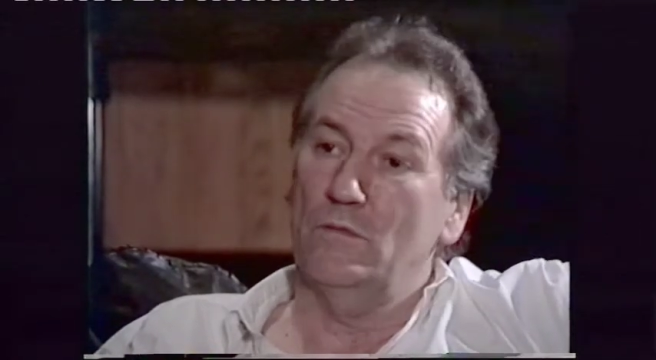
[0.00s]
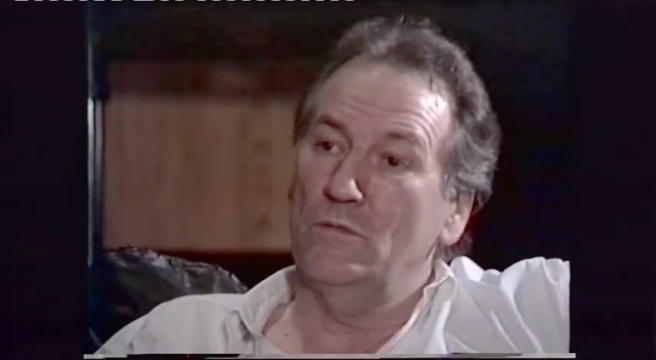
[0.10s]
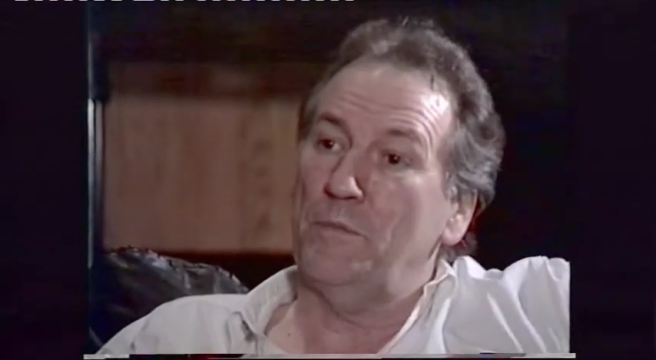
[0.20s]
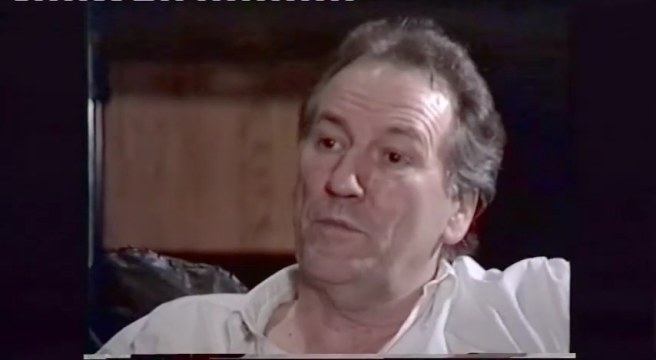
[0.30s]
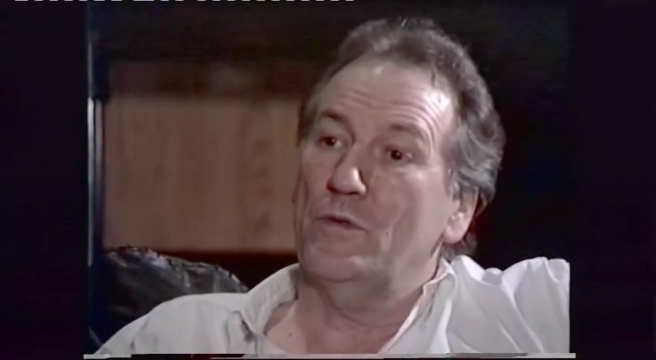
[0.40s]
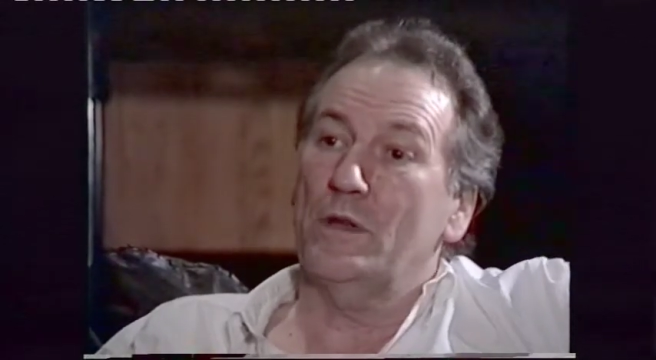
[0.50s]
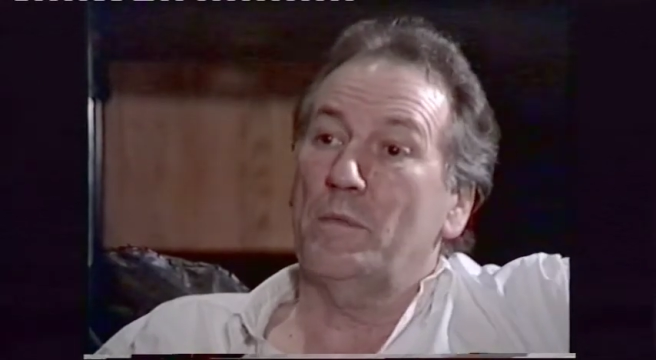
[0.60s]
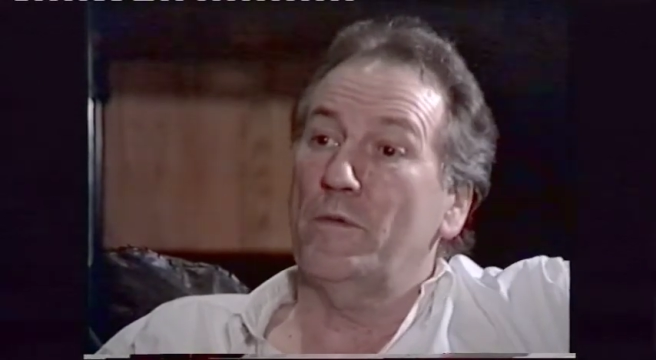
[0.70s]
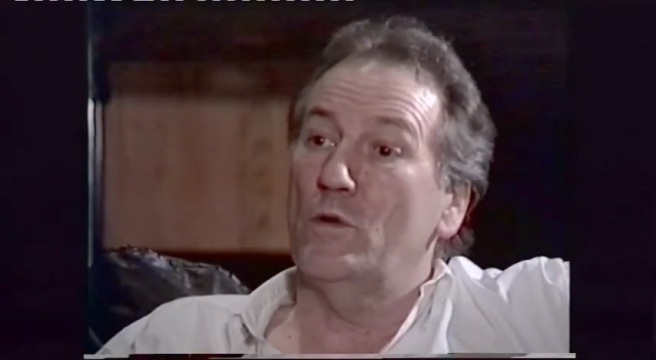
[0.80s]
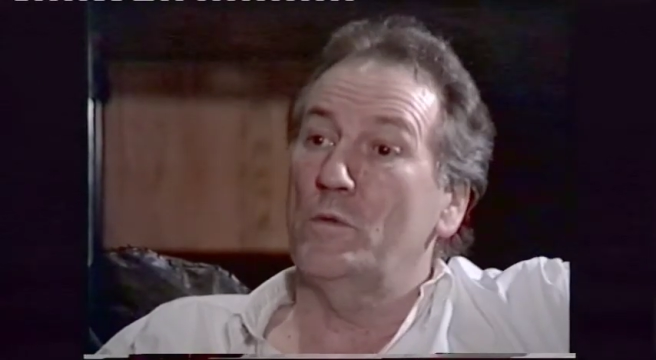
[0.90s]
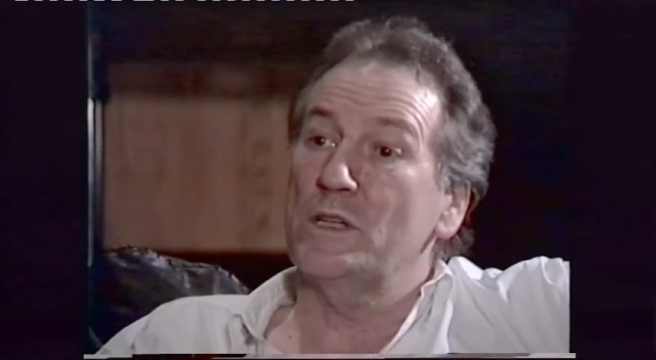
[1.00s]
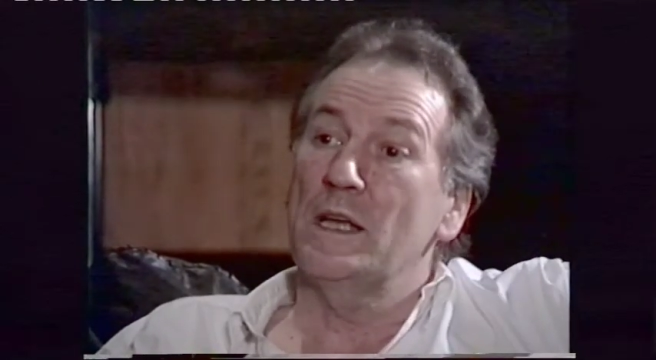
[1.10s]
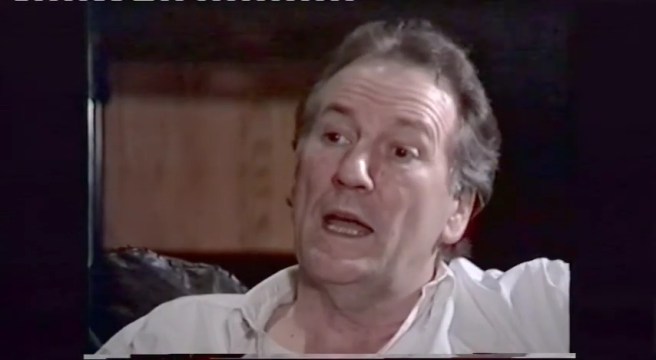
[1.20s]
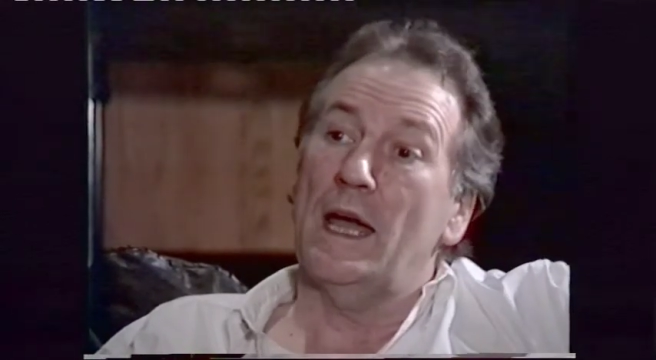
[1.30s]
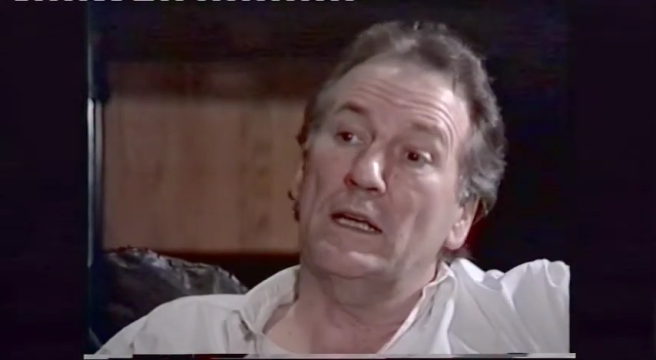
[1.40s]
rip through their performance
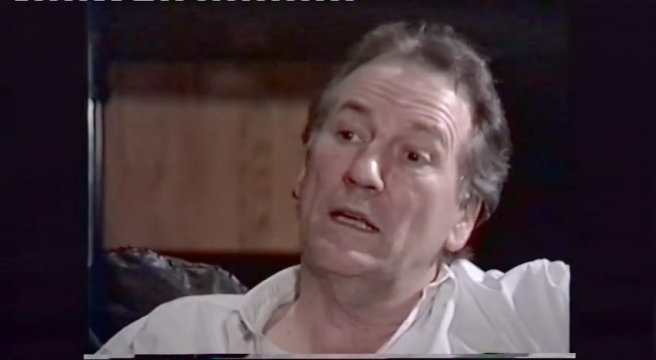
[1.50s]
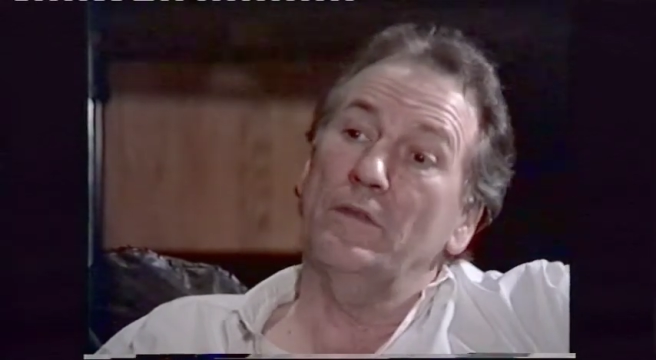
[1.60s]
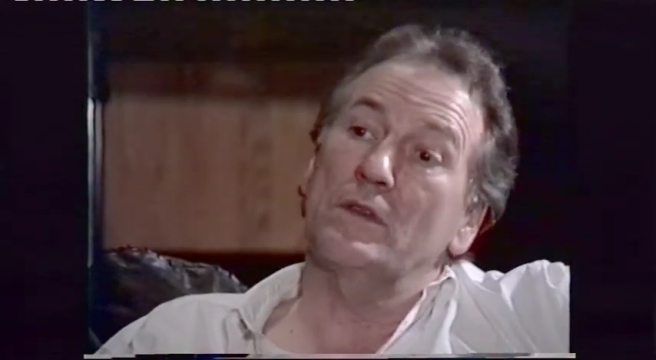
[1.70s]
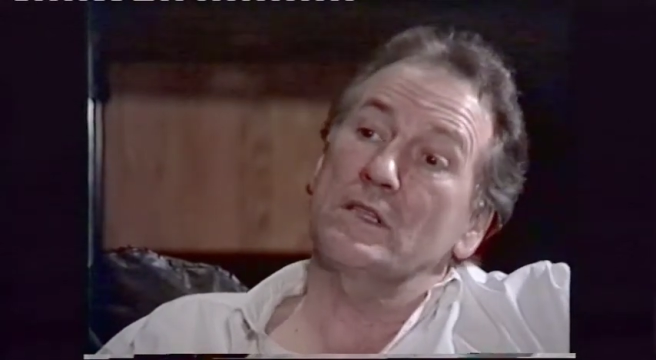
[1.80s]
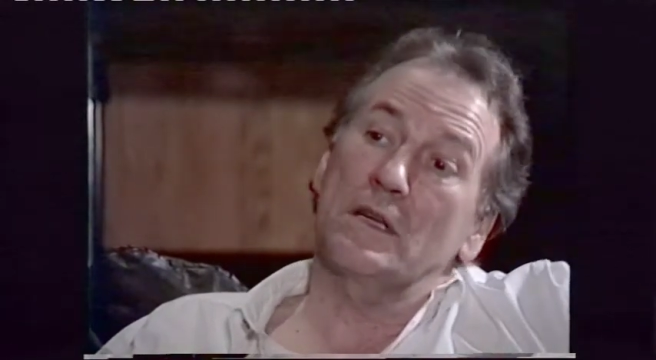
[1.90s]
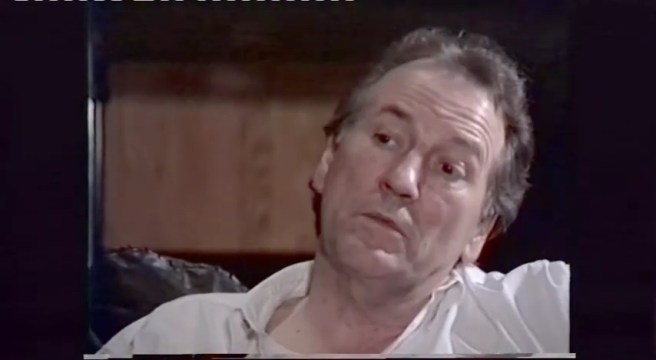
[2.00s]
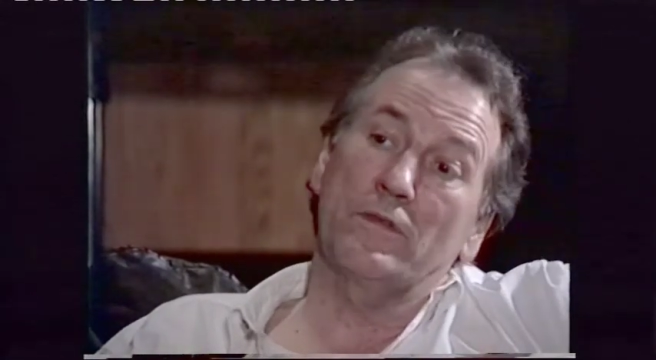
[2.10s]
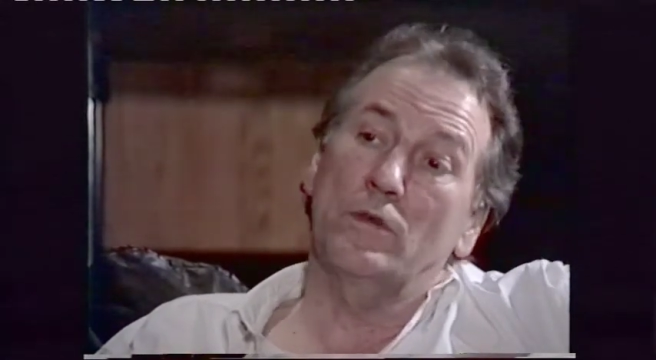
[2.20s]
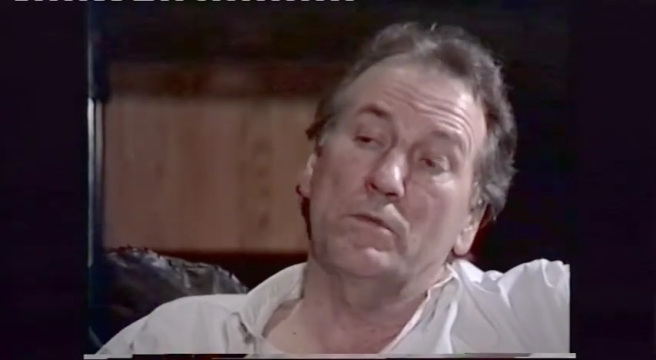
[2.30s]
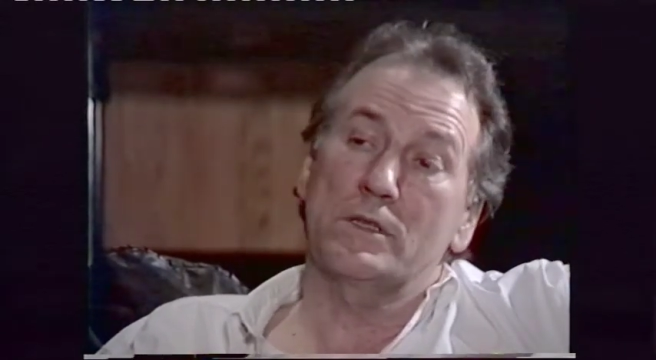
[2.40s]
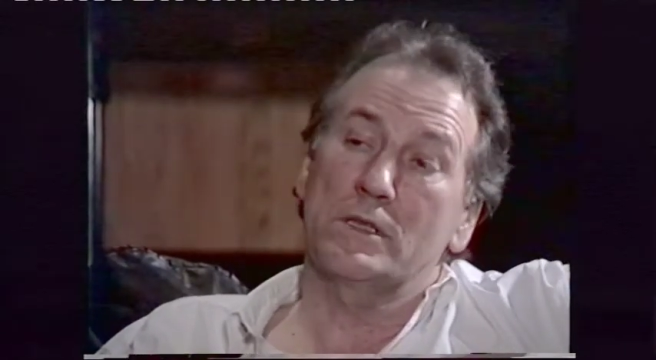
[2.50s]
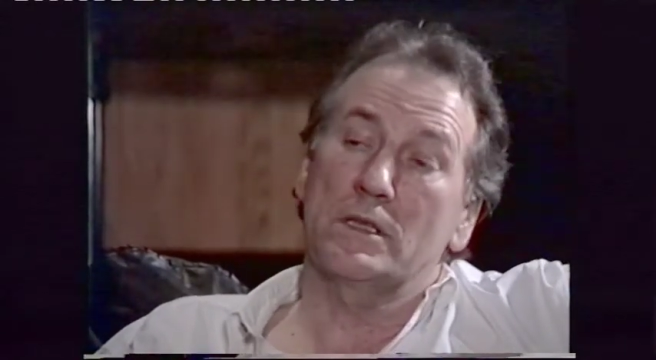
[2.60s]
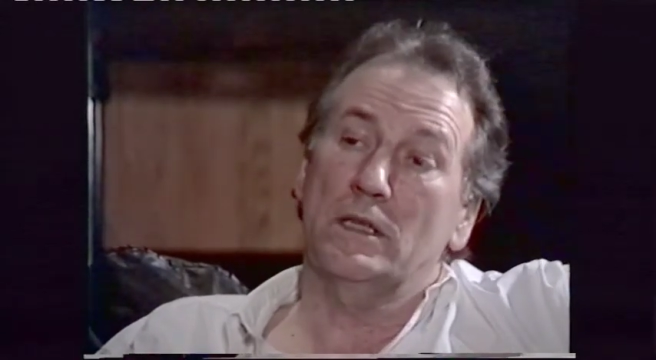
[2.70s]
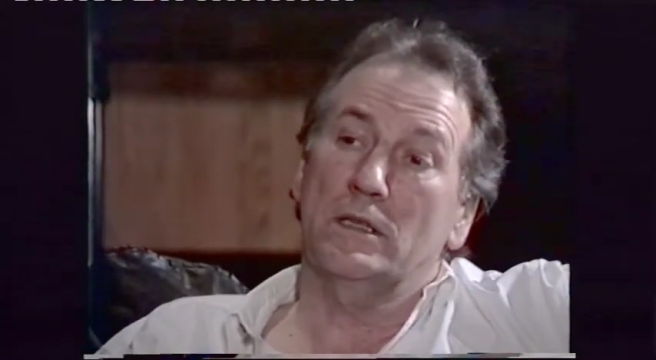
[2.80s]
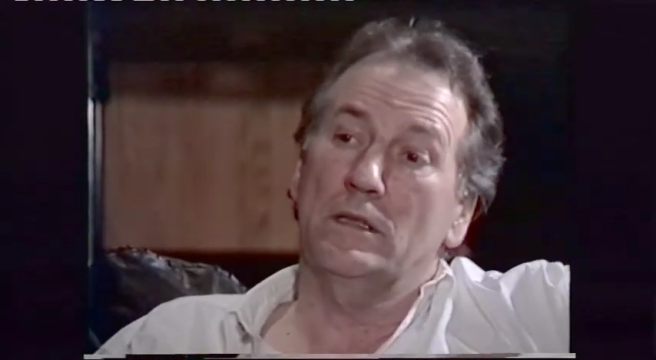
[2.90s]
and give you the same performance as
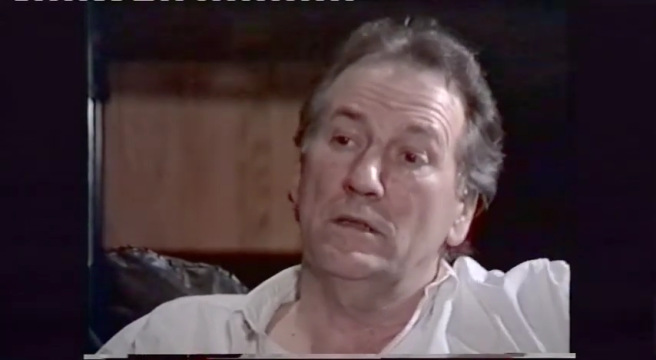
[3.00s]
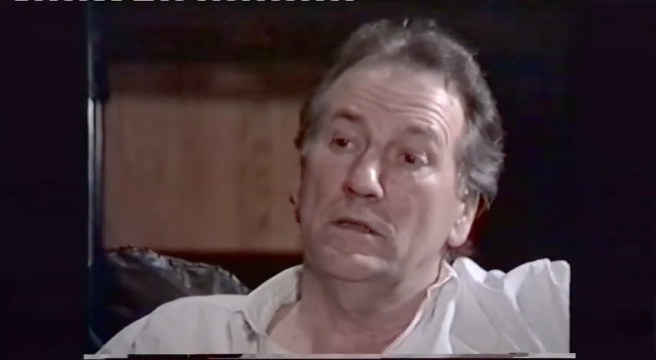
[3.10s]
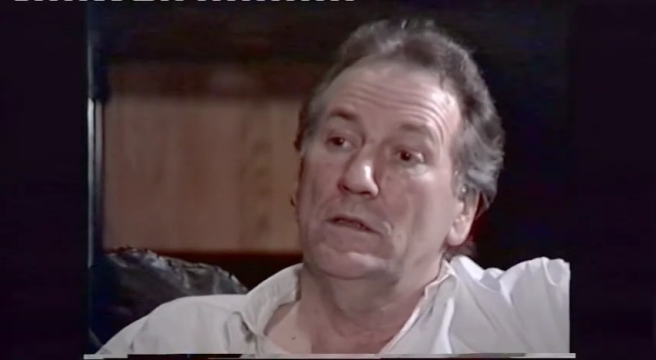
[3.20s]
they did